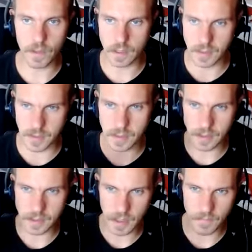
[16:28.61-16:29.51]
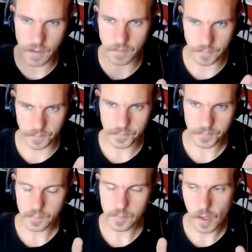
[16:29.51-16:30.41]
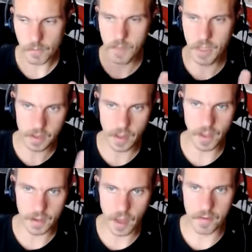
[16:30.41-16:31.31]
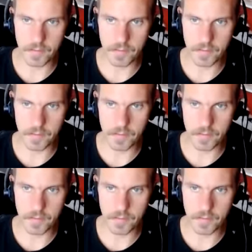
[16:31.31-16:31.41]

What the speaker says: the consistency of it, meaning like